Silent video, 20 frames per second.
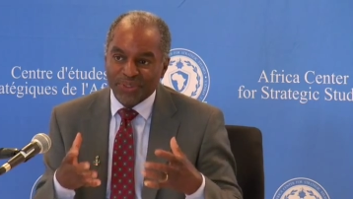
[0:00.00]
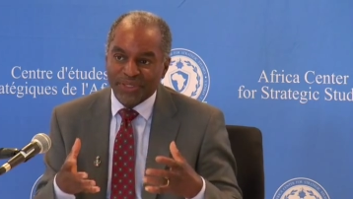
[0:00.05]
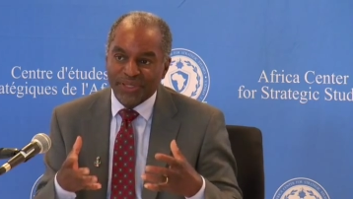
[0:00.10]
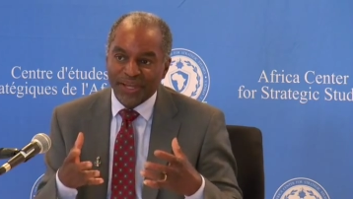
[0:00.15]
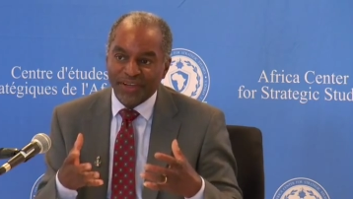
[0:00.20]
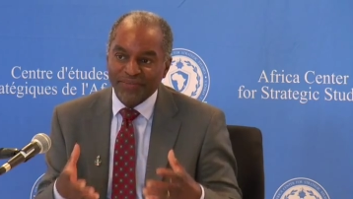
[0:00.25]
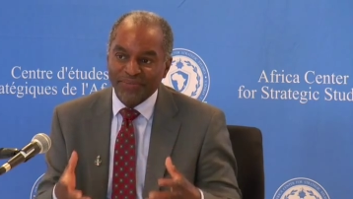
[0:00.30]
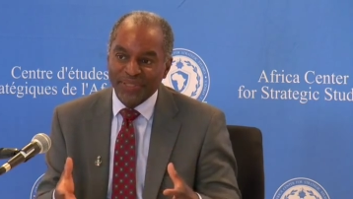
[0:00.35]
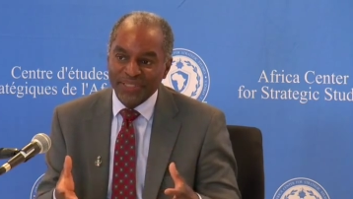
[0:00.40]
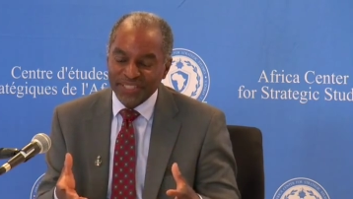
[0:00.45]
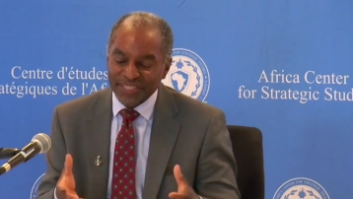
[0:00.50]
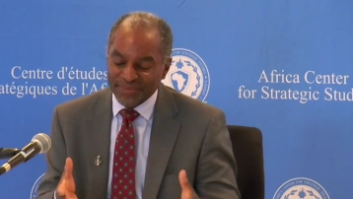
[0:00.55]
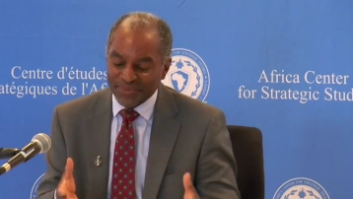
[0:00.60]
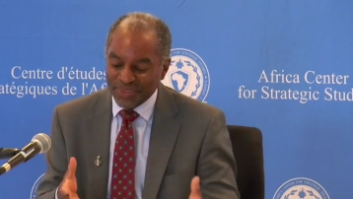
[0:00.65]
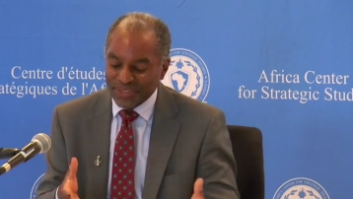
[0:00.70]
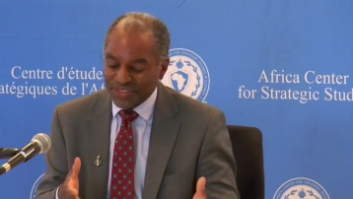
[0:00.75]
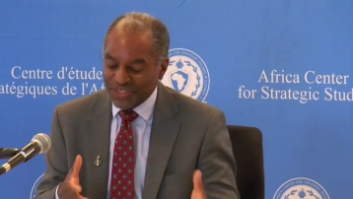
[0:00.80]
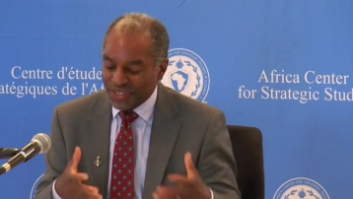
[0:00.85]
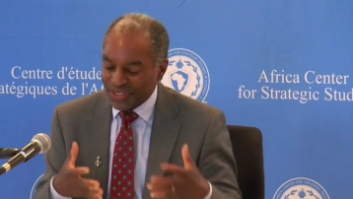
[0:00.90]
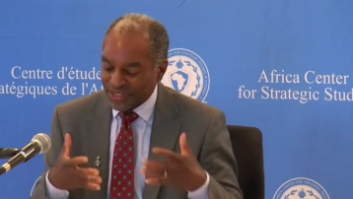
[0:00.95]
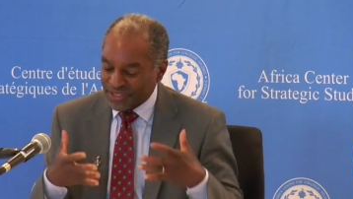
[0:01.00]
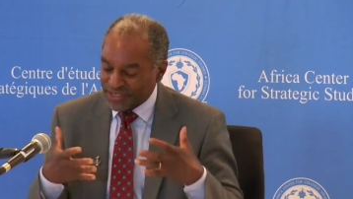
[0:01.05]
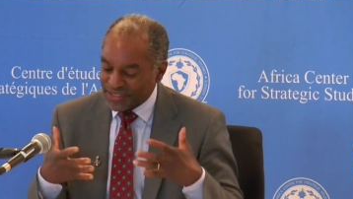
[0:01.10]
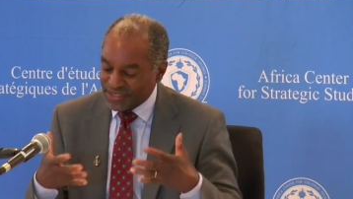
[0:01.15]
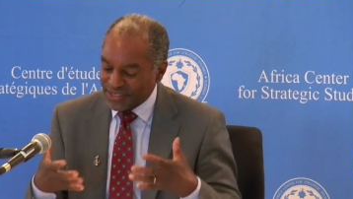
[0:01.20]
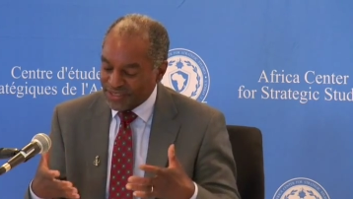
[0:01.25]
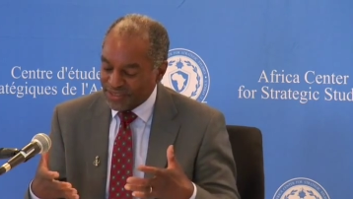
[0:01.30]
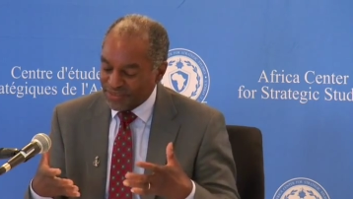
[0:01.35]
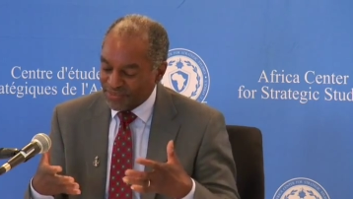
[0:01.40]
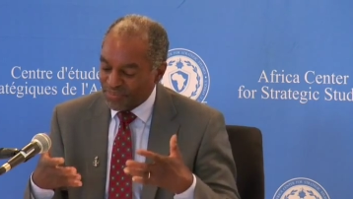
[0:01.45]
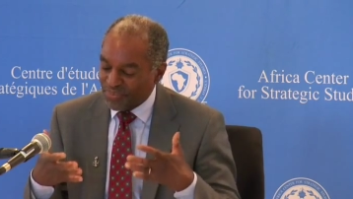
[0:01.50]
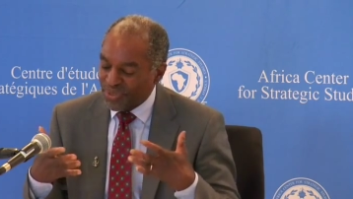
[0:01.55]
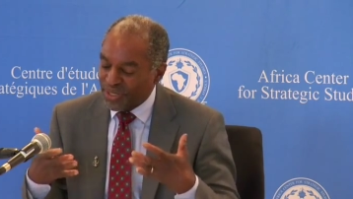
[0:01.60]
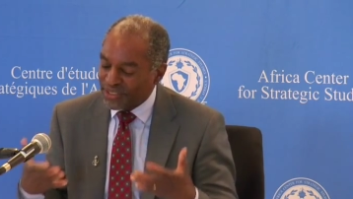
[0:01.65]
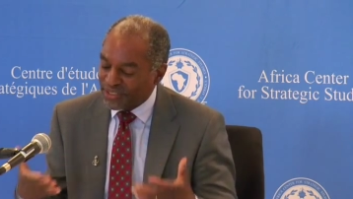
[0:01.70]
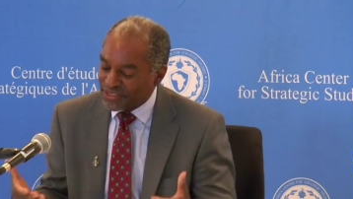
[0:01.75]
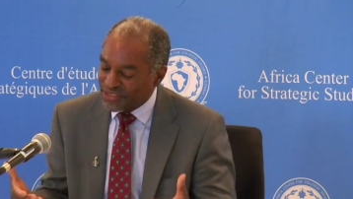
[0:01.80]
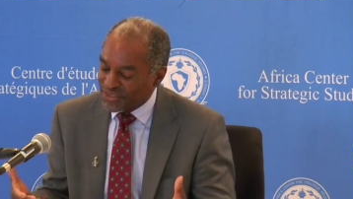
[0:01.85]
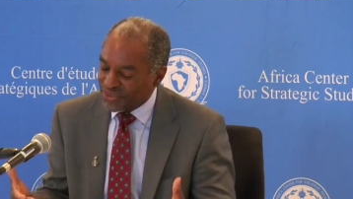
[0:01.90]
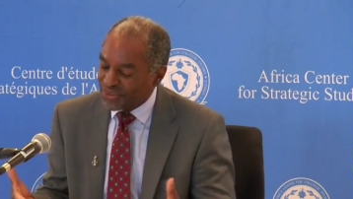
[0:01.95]
governments which are considered
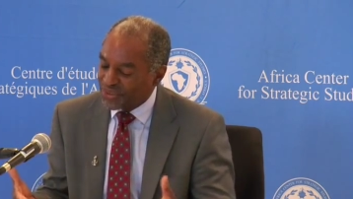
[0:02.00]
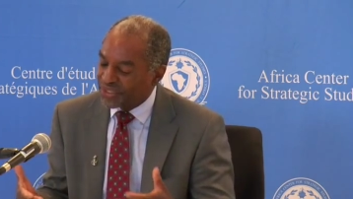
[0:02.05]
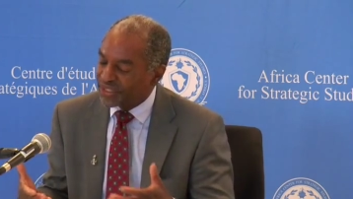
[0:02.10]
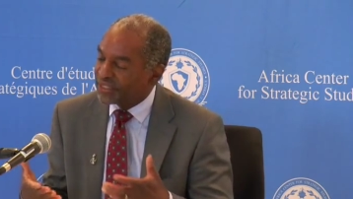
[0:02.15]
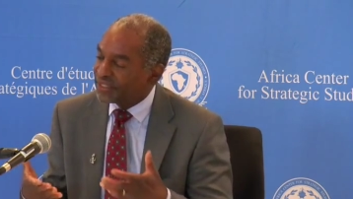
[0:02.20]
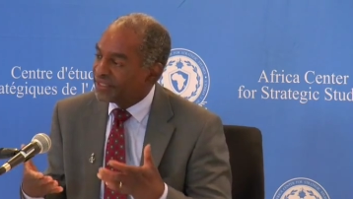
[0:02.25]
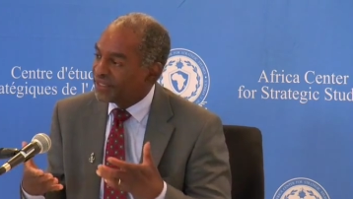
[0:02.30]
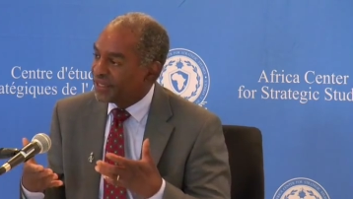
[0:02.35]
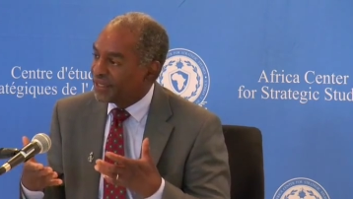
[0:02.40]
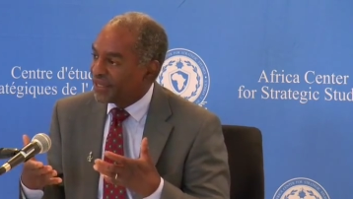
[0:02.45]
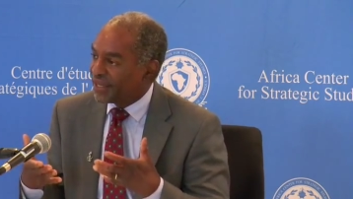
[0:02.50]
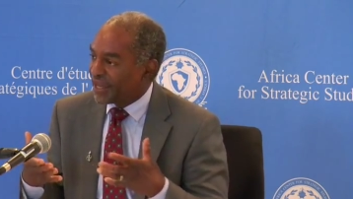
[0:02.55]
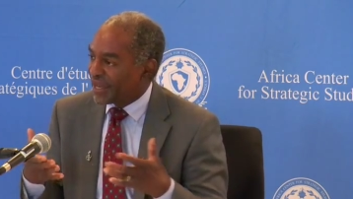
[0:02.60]
predatory